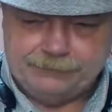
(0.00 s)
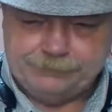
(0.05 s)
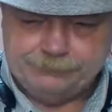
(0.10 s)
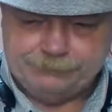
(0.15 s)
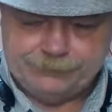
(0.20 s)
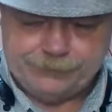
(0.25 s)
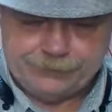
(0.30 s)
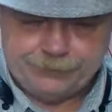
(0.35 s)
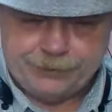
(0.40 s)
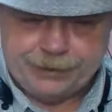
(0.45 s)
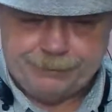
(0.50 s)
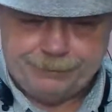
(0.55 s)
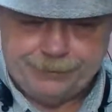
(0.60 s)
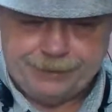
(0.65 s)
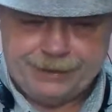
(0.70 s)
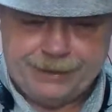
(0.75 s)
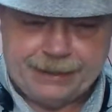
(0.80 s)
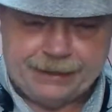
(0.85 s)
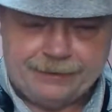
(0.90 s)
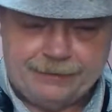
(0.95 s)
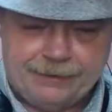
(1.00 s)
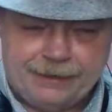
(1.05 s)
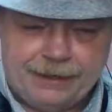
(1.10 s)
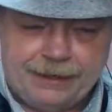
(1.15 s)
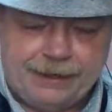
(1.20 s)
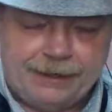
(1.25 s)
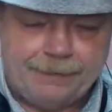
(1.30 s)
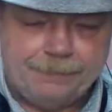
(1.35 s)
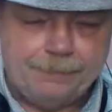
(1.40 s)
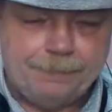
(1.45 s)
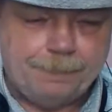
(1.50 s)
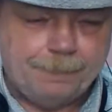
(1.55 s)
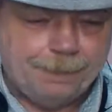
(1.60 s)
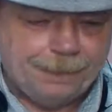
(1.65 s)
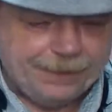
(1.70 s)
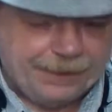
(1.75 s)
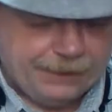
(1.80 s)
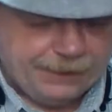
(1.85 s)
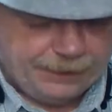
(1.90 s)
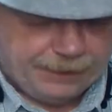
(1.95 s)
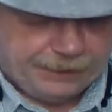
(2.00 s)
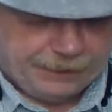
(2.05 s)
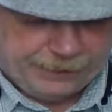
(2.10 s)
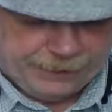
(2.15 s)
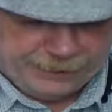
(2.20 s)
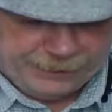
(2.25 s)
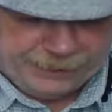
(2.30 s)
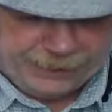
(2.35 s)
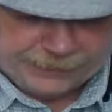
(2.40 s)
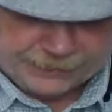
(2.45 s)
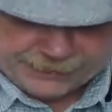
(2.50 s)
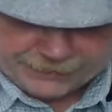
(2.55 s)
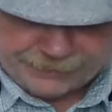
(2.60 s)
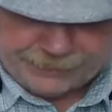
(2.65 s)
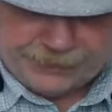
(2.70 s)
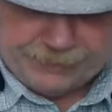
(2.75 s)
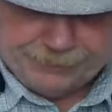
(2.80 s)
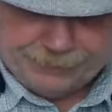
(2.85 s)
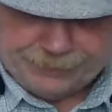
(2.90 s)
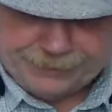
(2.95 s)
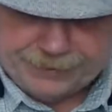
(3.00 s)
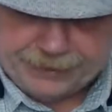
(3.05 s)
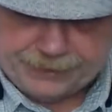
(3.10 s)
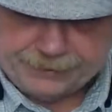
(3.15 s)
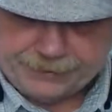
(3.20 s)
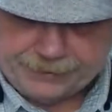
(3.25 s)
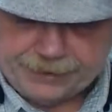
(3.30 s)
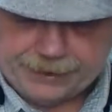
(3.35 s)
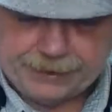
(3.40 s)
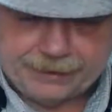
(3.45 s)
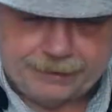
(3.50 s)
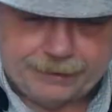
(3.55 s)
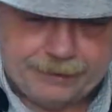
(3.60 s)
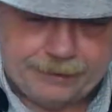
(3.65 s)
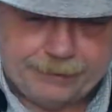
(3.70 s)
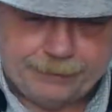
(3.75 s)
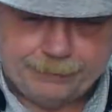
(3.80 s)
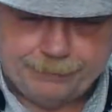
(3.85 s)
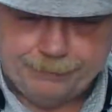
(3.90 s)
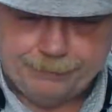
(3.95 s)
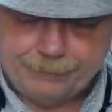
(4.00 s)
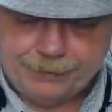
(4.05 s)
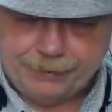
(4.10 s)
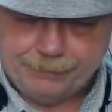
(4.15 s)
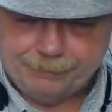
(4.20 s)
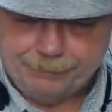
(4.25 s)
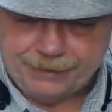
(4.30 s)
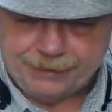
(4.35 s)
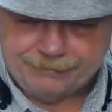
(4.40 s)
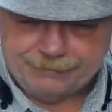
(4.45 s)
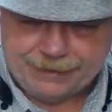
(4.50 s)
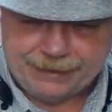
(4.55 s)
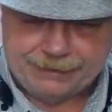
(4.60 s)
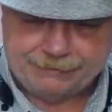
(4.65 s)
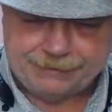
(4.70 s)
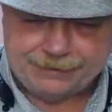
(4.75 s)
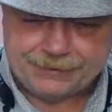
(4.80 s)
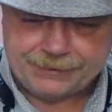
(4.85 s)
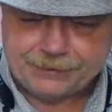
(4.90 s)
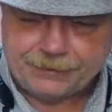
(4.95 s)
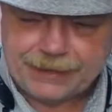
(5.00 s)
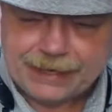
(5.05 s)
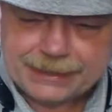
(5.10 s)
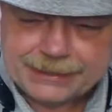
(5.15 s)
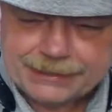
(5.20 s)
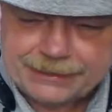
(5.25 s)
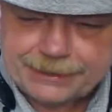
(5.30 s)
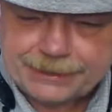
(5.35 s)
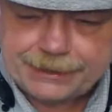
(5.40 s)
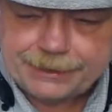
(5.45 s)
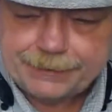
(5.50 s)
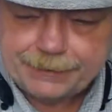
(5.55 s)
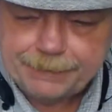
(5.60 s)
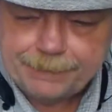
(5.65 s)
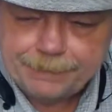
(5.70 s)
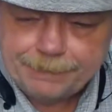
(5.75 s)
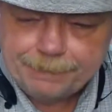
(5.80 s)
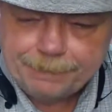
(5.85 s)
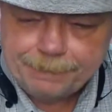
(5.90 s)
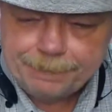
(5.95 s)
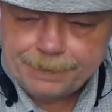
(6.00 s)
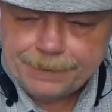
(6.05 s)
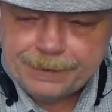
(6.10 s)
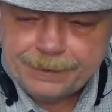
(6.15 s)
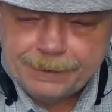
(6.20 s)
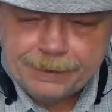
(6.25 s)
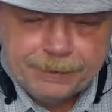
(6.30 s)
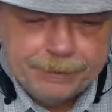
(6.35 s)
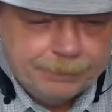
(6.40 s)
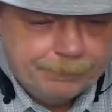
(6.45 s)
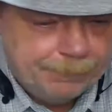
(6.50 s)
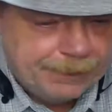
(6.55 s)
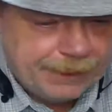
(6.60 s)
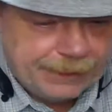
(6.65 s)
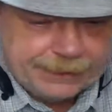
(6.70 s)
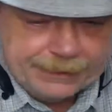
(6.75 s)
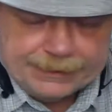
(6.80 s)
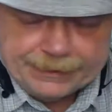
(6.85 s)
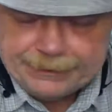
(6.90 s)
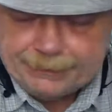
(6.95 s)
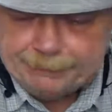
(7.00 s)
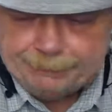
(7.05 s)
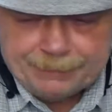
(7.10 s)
screen protector on it, and that screen protector got a bit of a heavy scratch in it, but it didn't